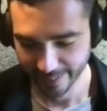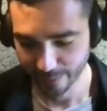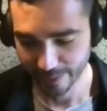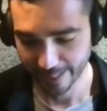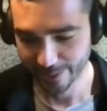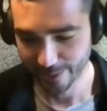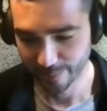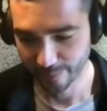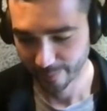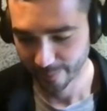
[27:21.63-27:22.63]
I wouldn't get
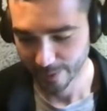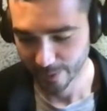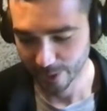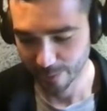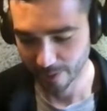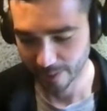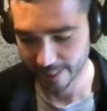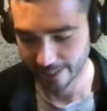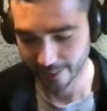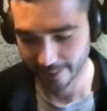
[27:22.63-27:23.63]
too bogged
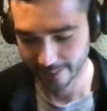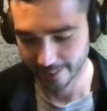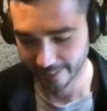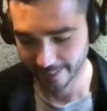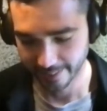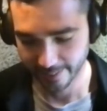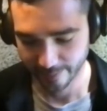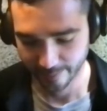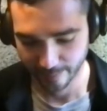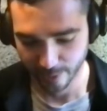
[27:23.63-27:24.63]
down in the
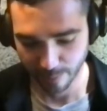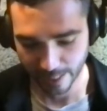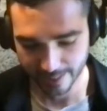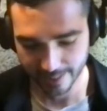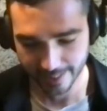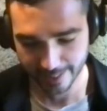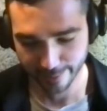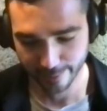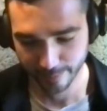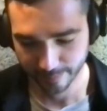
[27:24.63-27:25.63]
complexities of